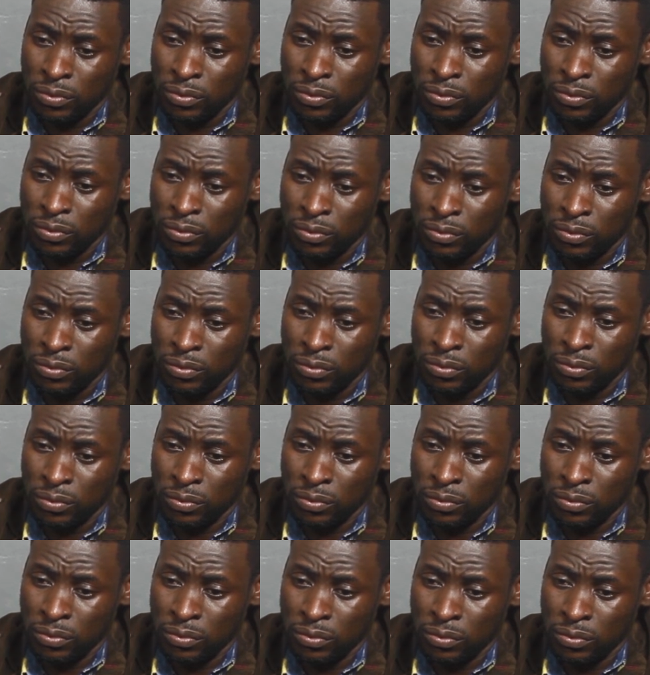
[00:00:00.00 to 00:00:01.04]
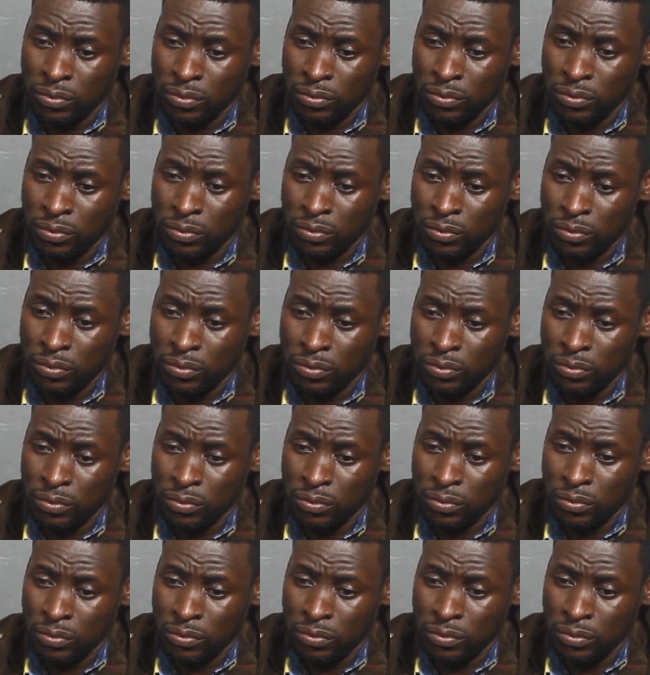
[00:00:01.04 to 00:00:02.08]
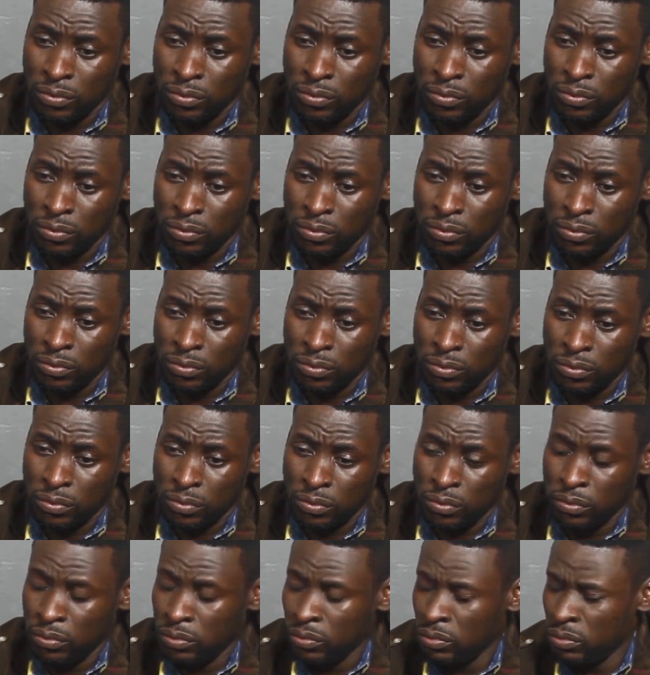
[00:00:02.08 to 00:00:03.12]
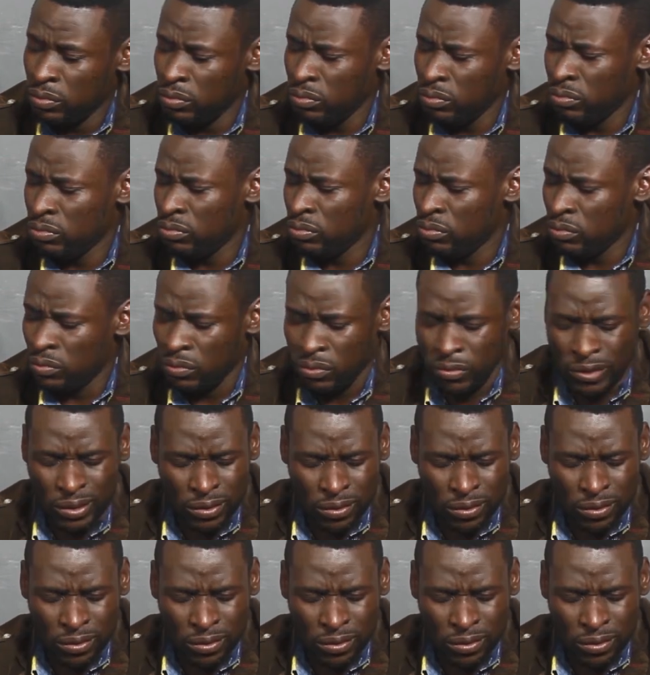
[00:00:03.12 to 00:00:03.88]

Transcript: (silent)